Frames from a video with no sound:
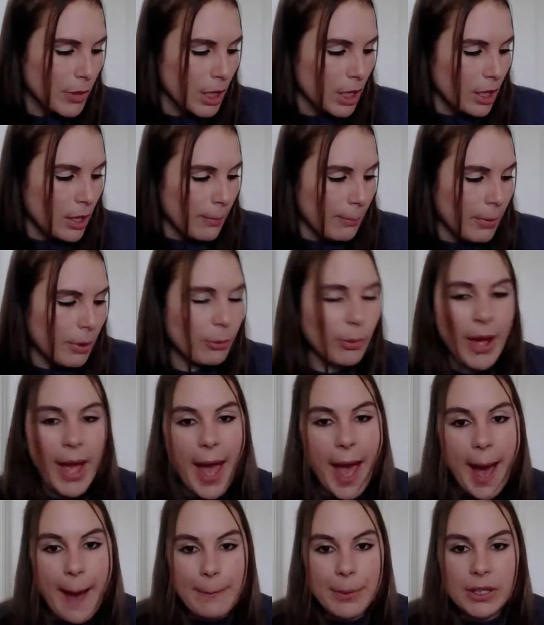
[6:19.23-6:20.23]
But what
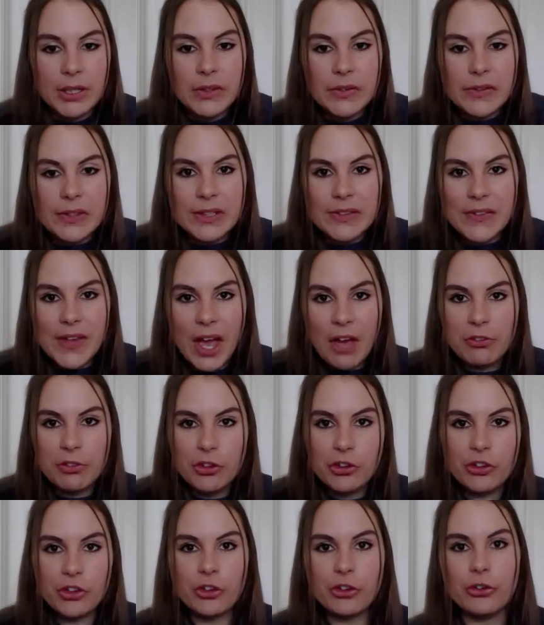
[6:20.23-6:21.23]
happens is after
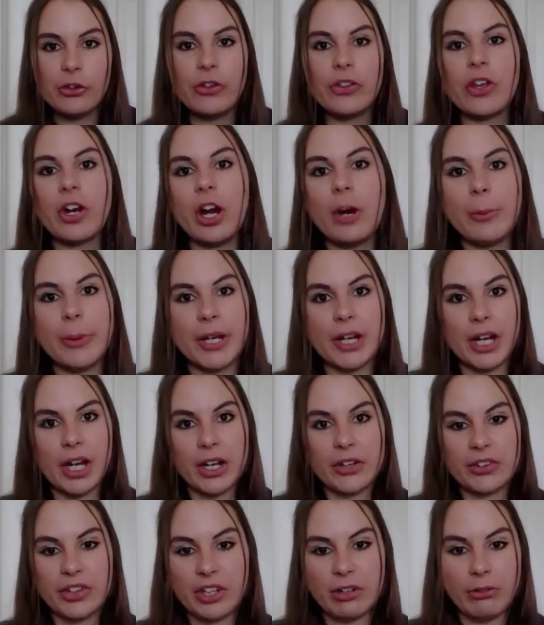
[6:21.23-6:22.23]
surgery, the carbon
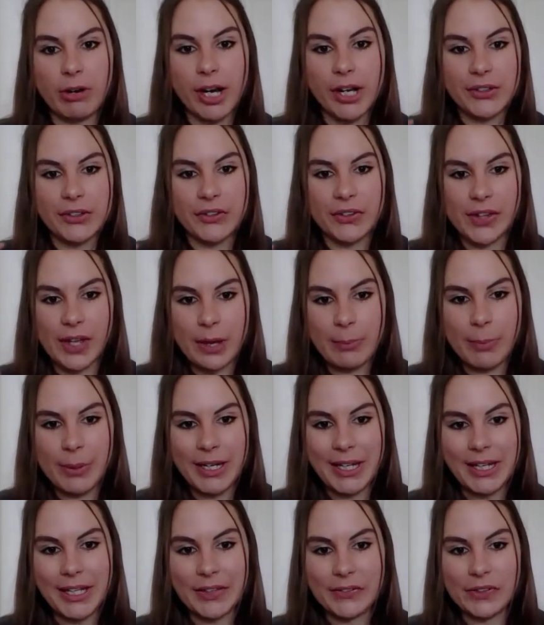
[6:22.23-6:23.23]
dioxide rises up and
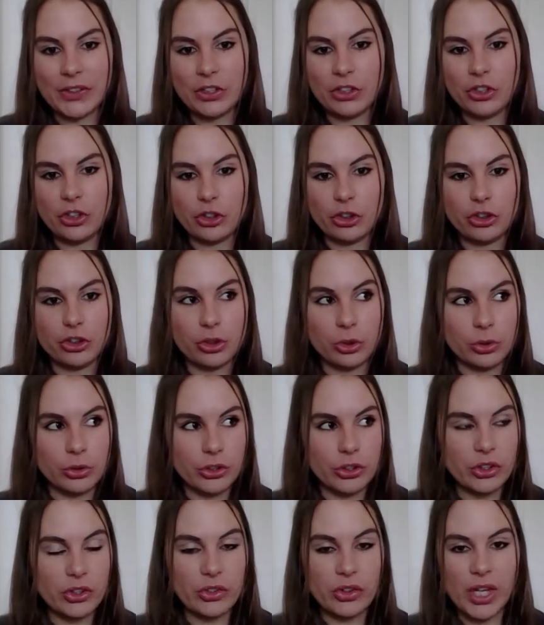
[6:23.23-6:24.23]
it gets into your
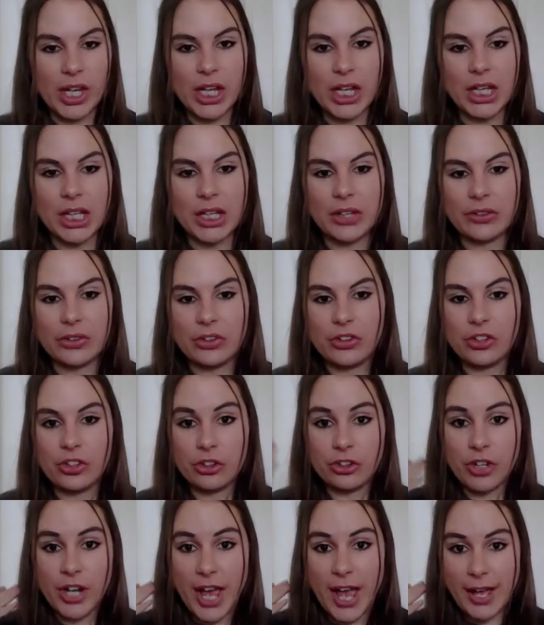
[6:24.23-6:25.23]
shoulders and it gets into your
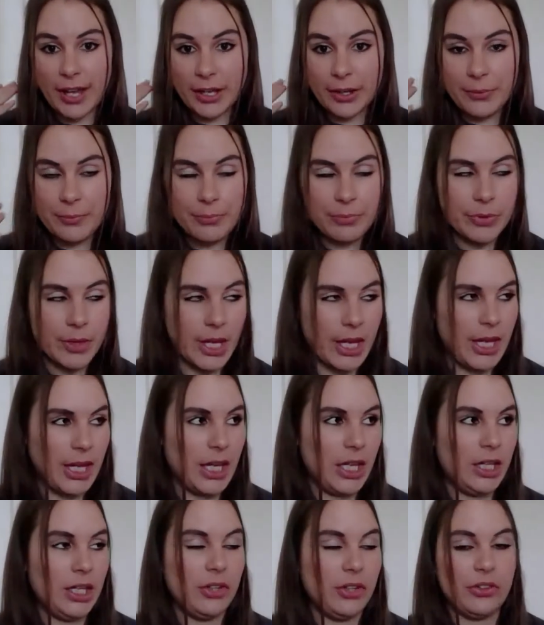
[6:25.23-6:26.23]
neck.
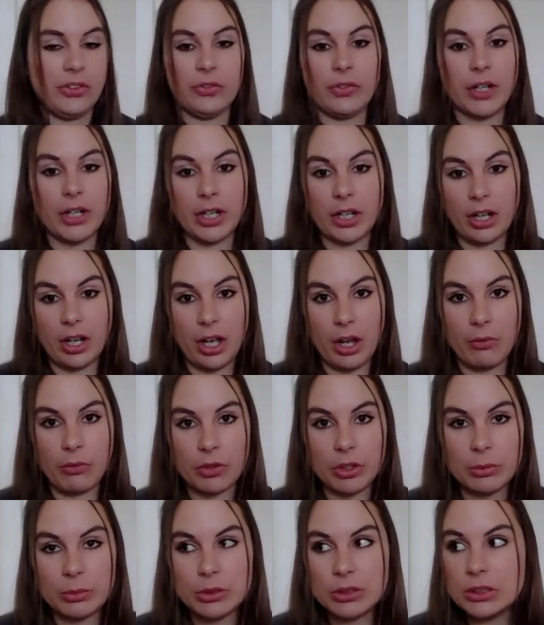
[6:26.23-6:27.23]
And it's very
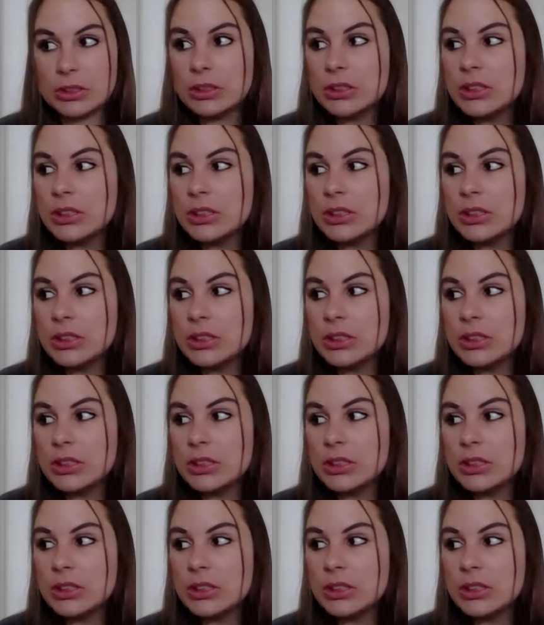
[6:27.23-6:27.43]
uncomfortable.